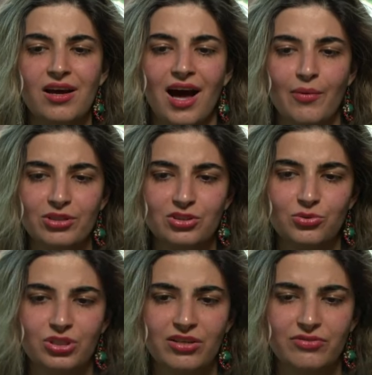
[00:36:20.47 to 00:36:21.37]
I went
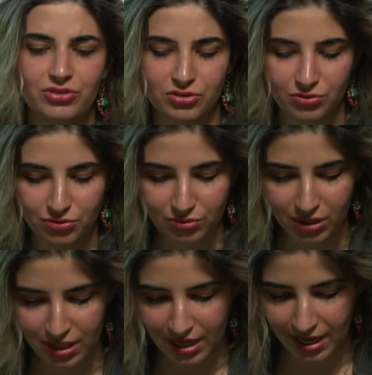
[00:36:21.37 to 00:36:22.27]
Queen F2,
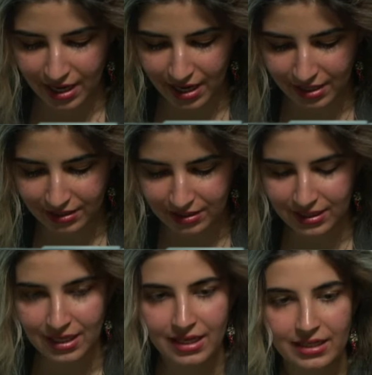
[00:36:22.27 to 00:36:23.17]
and
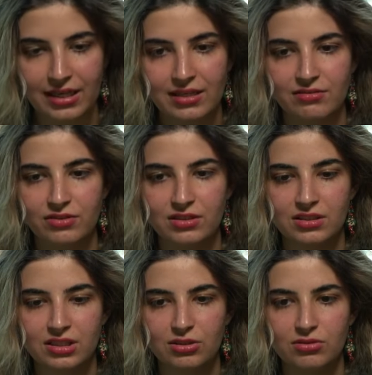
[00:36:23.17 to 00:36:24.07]
then I kind of
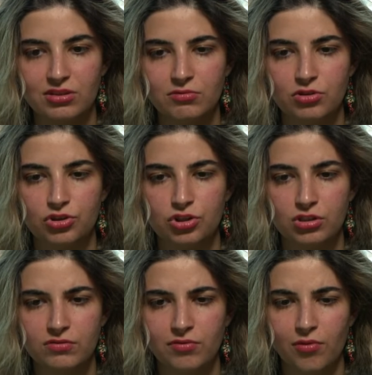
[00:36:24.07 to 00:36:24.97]
continued it with
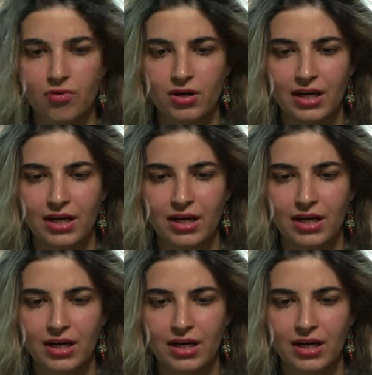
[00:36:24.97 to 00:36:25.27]
G4,